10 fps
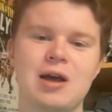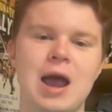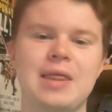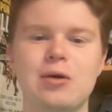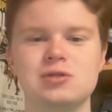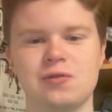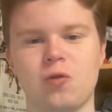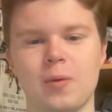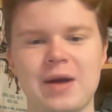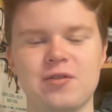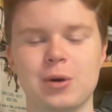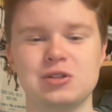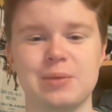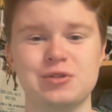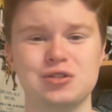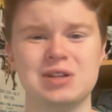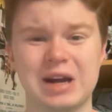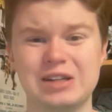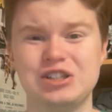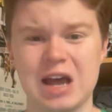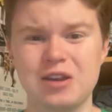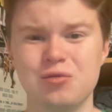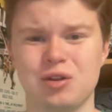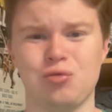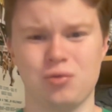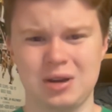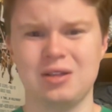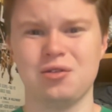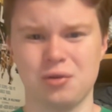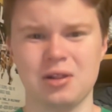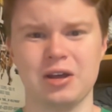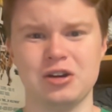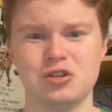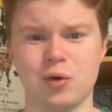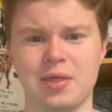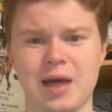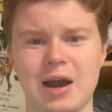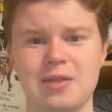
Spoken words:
And that was the format for most episodes, and I genuinely really enjoyed that.